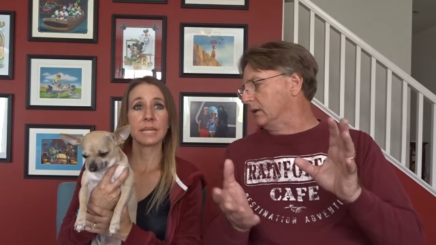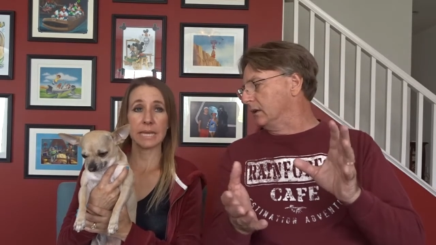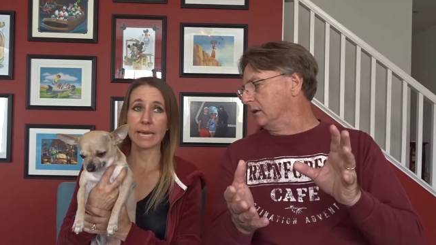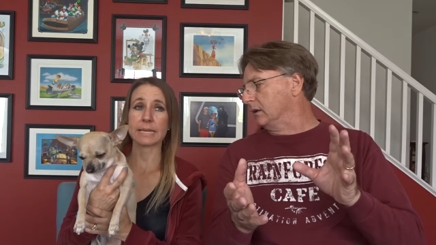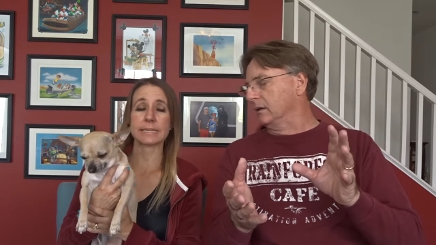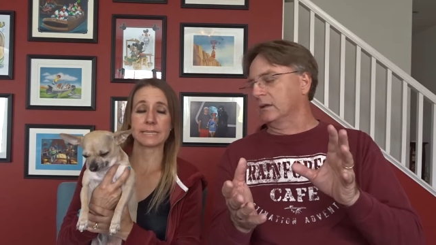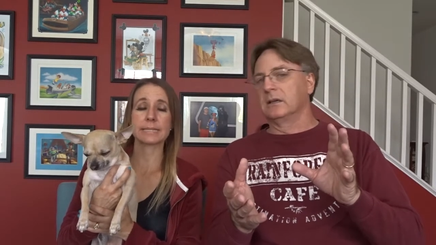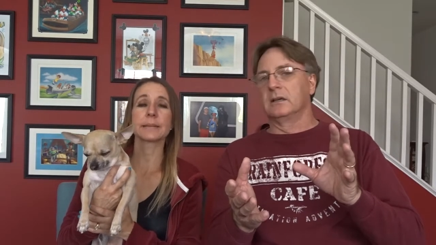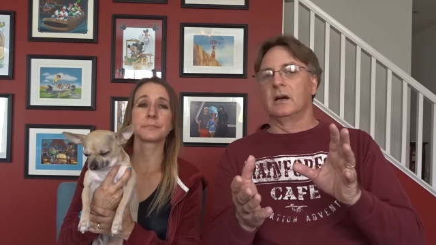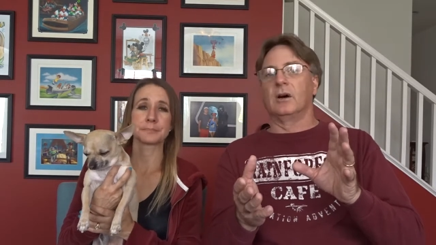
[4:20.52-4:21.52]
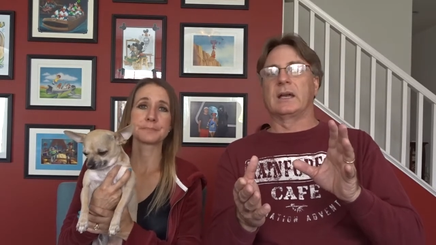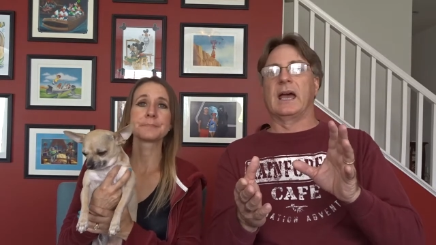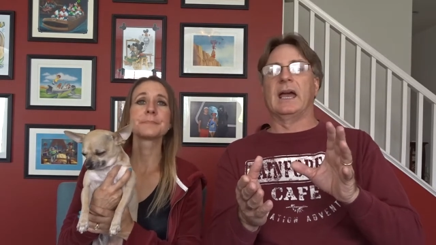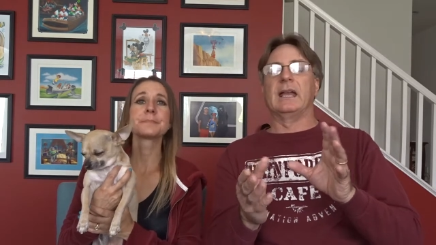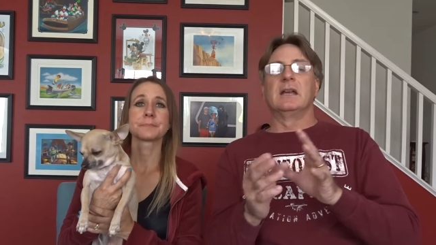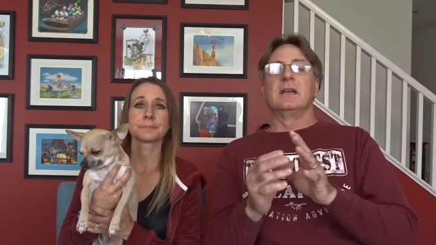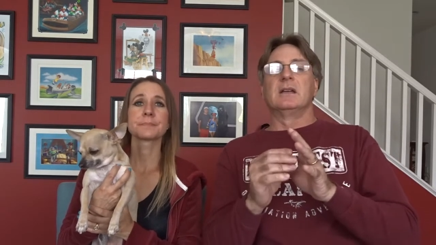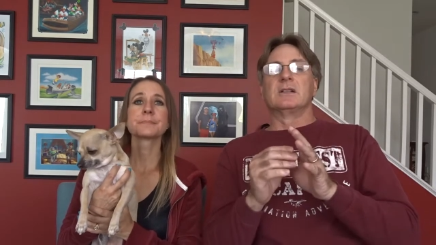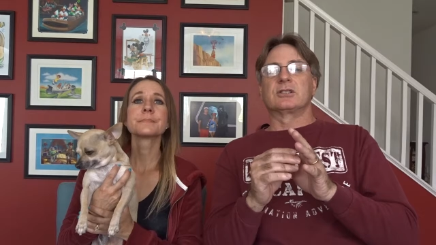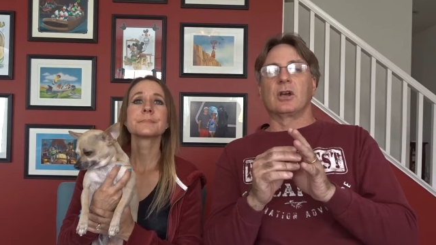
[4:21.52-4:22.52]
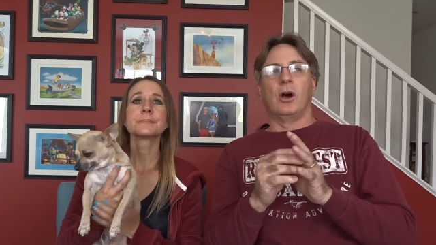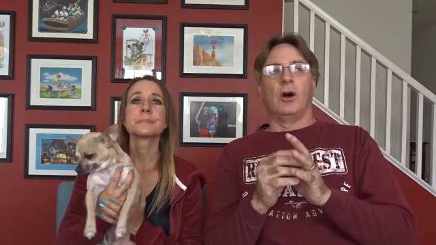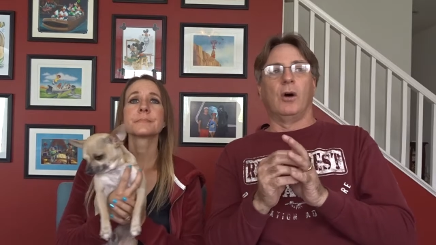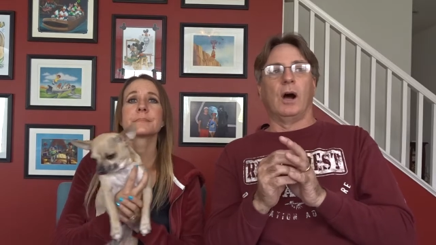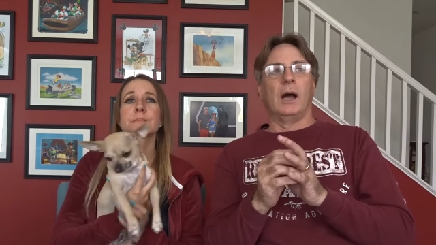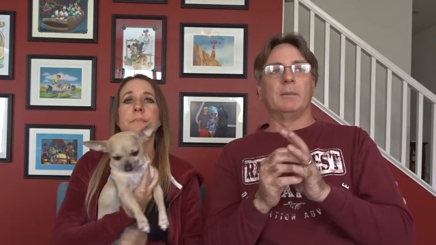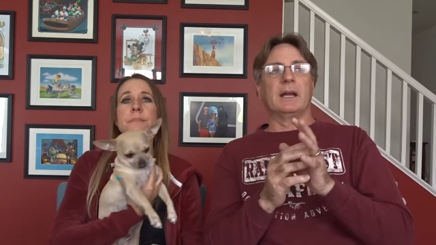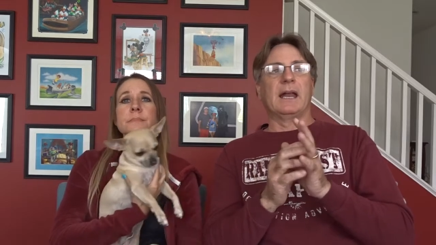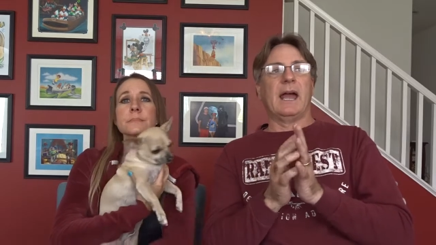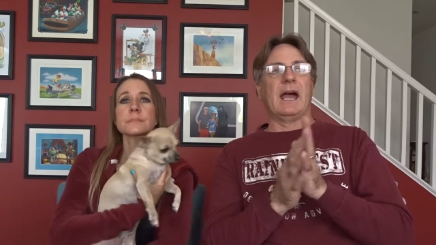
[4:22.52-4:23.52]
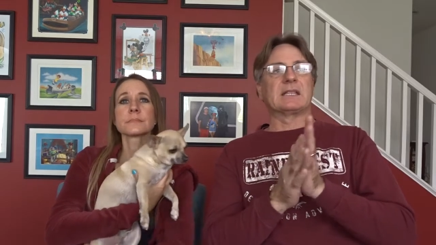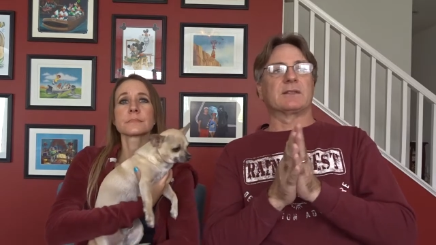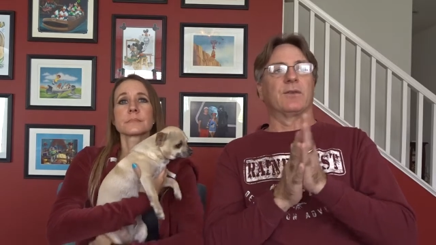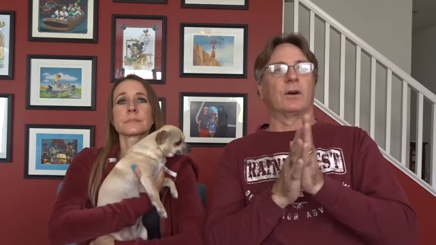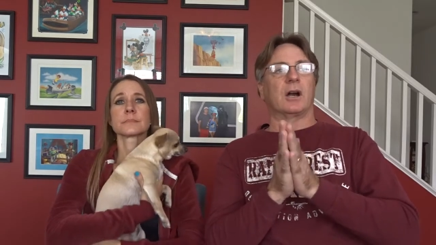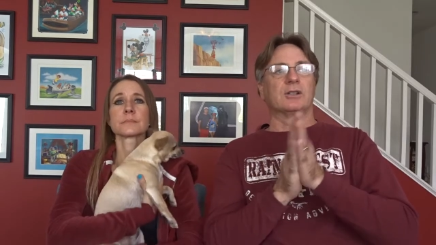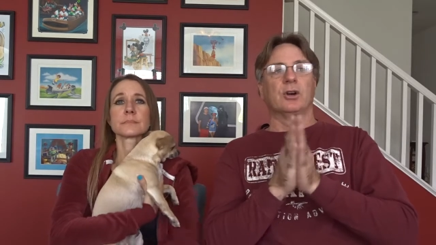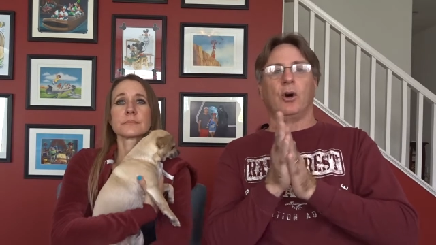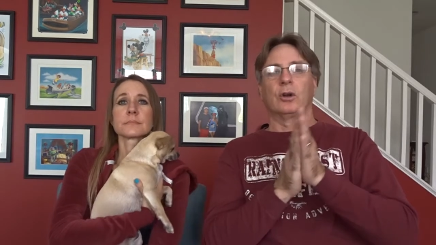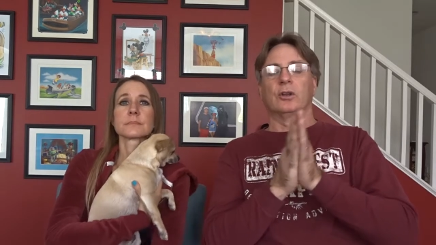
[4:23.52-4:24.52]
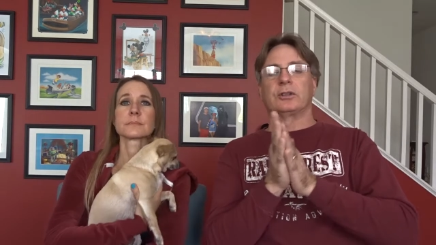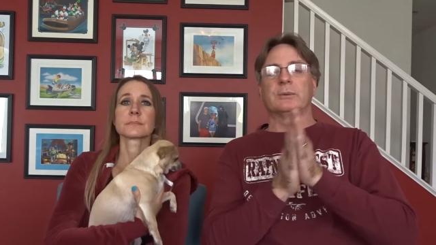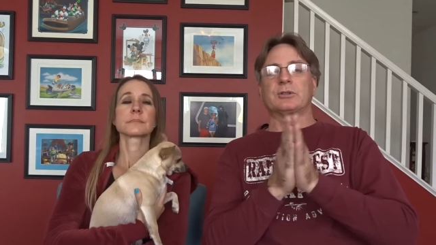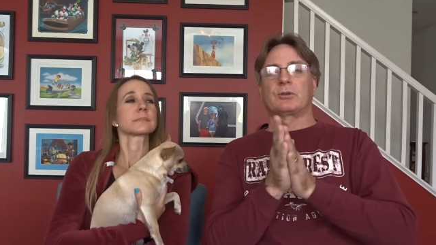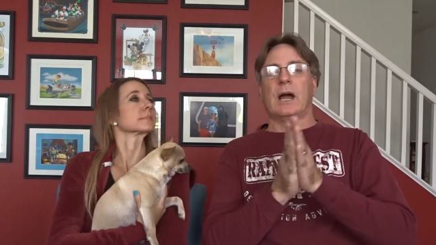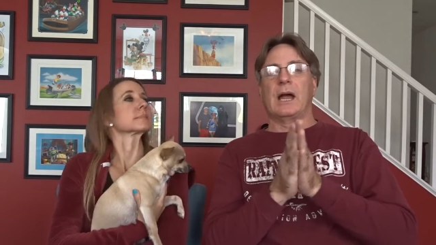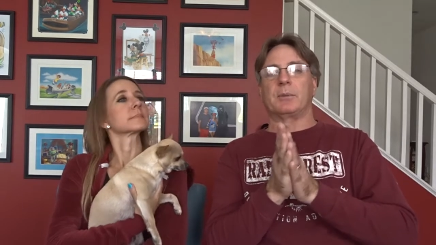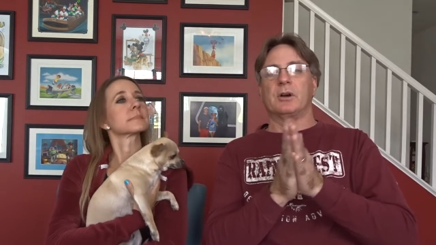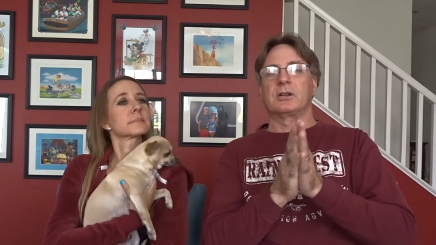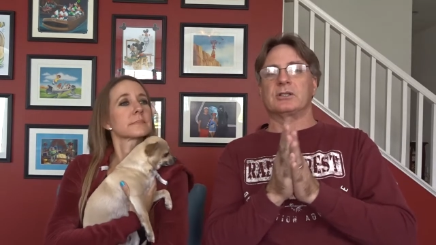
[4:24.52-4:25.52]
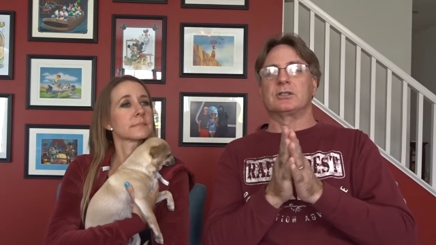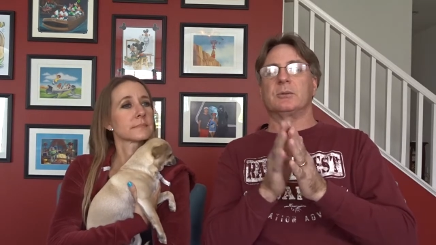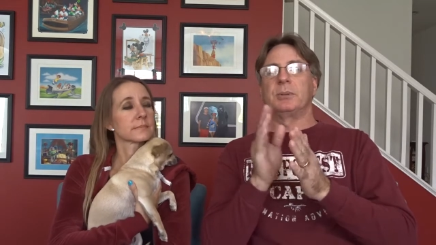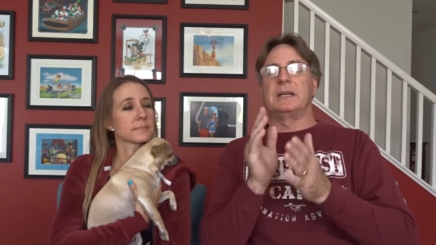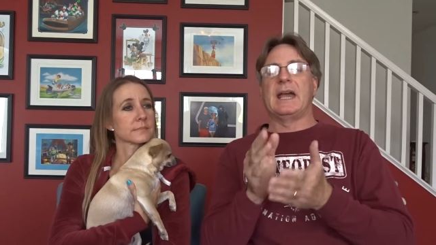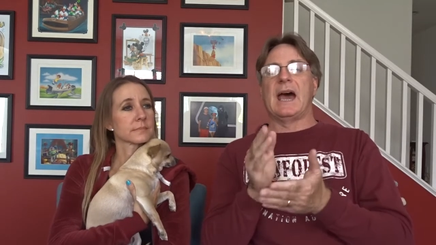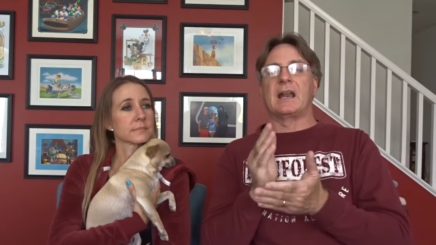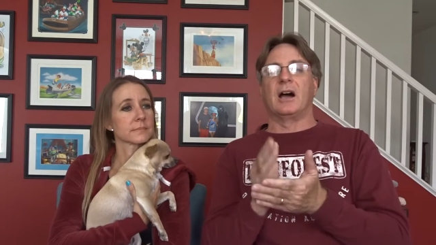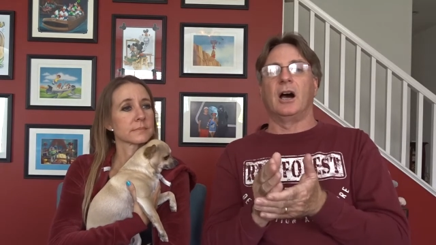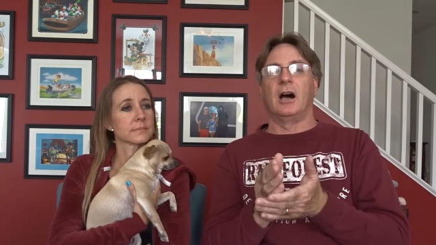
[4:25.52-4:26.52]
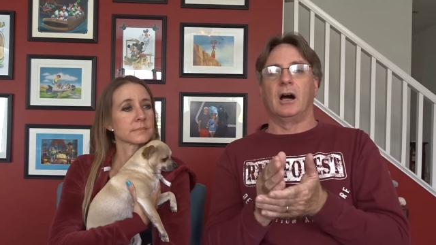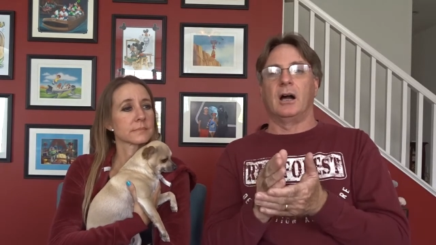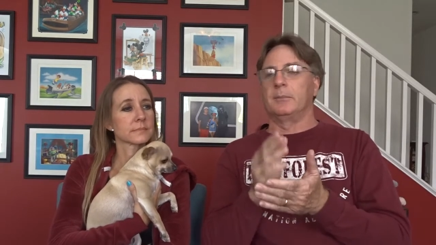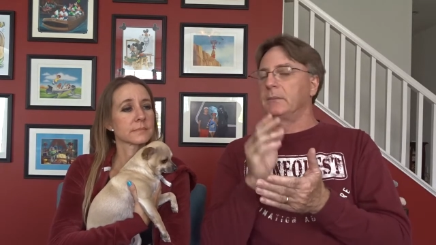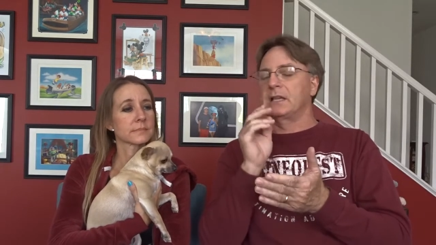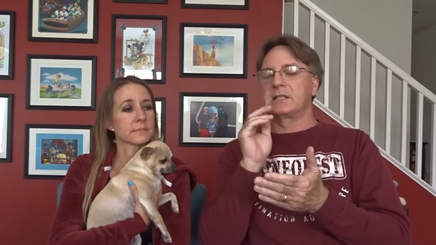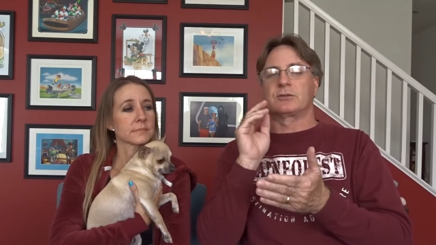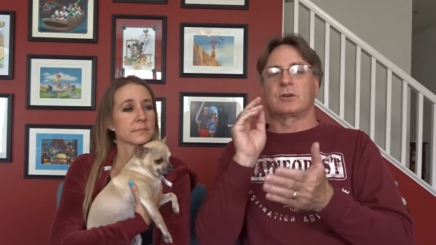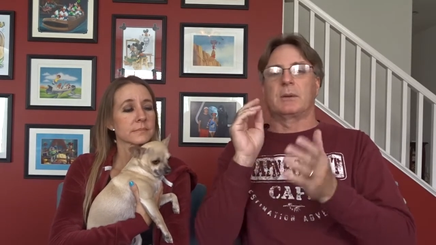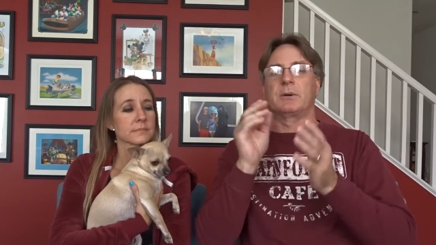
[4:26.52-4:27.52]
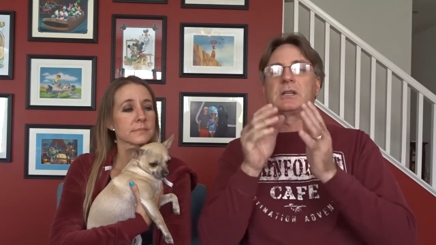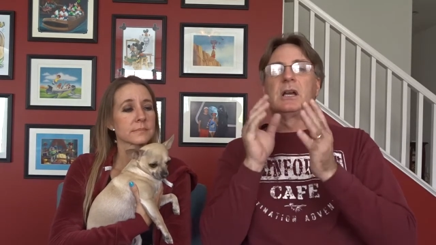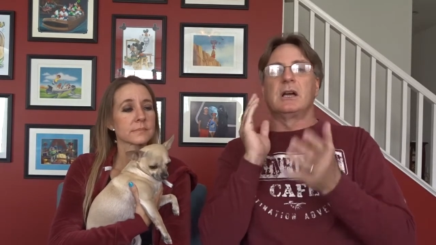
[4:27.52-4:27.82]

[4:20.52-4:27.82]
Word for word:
Speaker 1: Yes. Okay, so I'm going to ask for our total subscribers to be at a, uh, not subscribers,